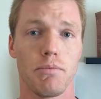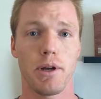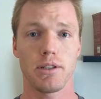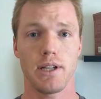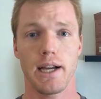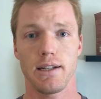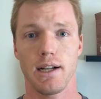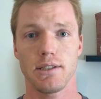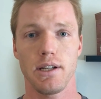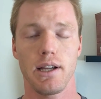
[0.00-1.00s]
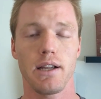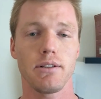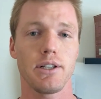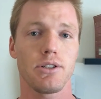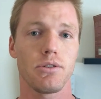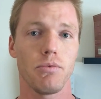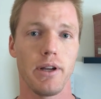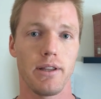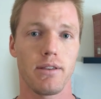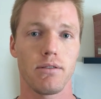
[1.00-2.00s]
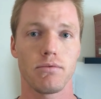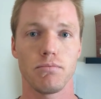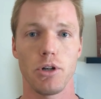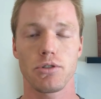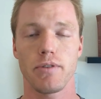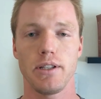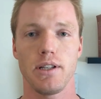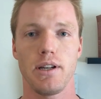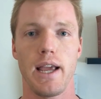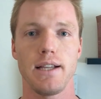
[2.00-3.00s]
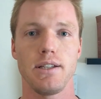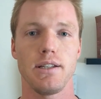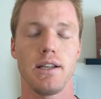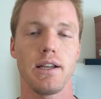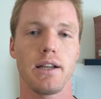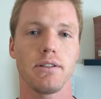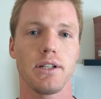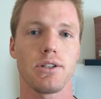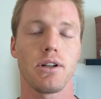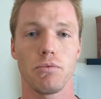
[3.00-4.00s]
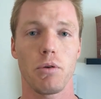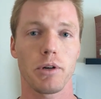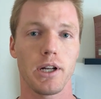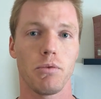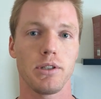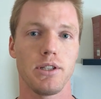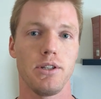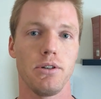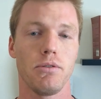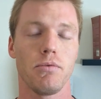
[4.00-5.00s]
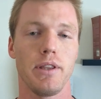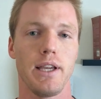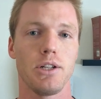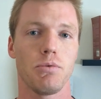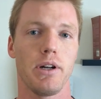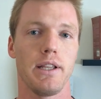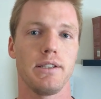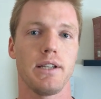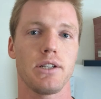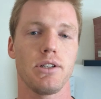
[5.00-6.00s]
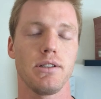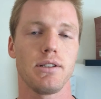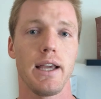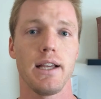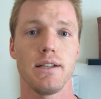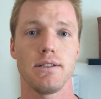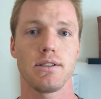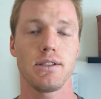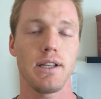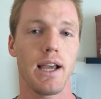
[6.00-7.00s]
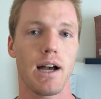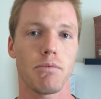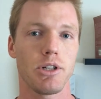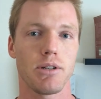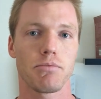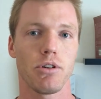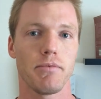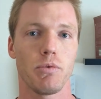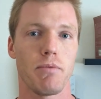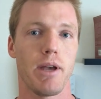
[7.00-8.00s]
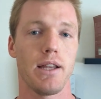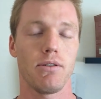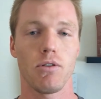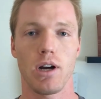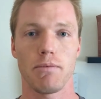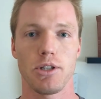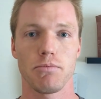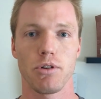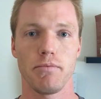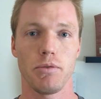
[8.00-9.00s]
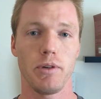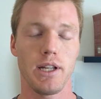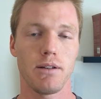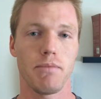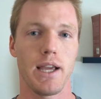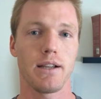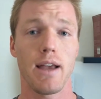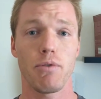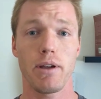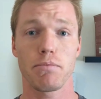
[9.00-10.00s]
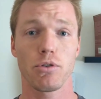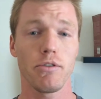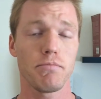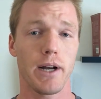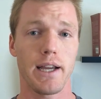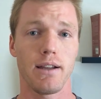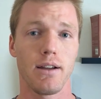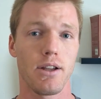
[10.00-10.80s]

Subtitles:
compare diagnostic English with most recent ACT English. What we're going to want to do with each one of these sections is see how much improvement we made or how much improvement we didn't make. If we improved by